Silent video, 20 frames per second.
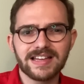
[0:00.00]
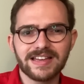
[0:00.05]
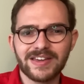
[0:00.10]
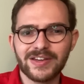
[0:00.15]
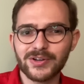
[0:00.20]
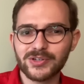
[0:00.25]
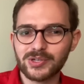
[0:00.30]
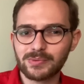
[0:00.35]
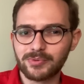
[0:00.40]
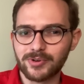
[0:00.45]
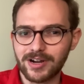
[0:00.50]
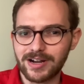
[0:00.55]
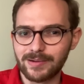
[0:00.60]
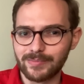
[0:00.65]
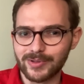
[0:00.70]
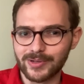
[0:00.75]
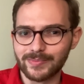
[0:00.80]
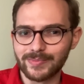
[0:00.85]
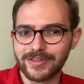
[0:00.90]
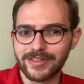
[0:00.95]
Here's a
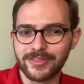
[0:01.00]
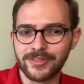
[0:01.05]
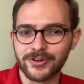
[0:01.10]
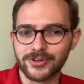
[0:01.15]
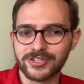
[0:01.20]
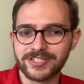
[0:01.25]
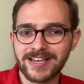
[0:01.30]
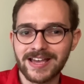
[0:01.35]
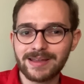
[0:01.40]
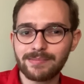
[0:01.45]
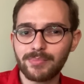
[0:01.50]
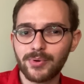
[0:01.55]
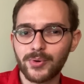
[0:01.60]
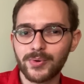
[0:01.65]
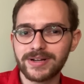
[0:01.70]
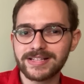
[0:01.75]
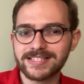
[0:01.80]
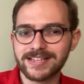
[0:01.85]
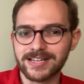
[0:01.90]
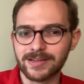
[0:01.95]
problem. There's 10
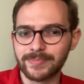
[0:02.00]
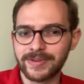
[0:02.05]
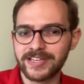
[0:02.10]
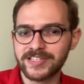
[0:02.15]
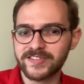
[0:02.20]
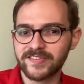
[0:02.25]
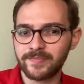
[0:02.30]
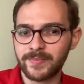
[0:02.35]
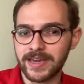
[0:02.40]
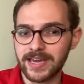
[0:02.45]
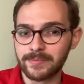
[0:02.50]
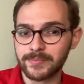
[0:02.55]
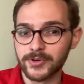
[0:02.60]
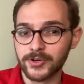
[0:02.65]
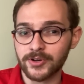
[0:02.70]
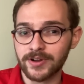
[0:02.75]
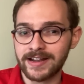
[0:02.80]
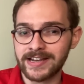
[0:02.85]
points on a piece of paper,